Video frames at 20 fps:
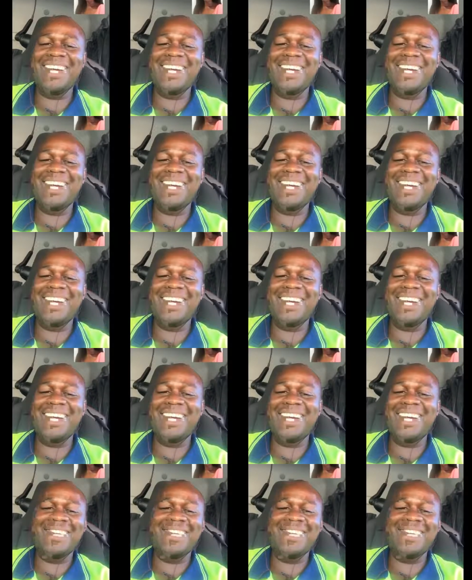
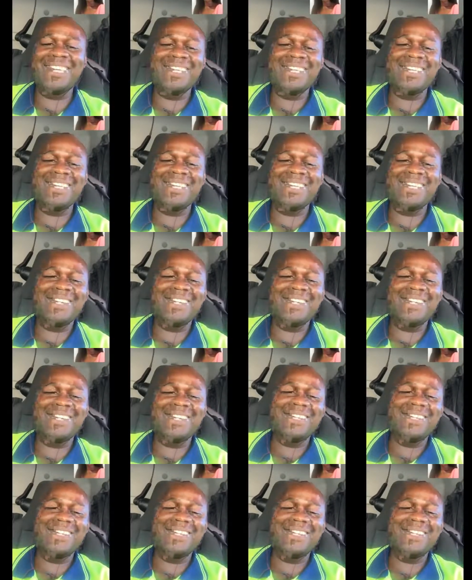
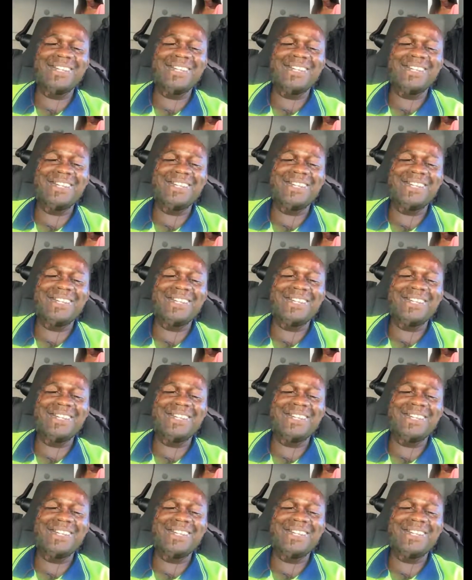Nobody speaks.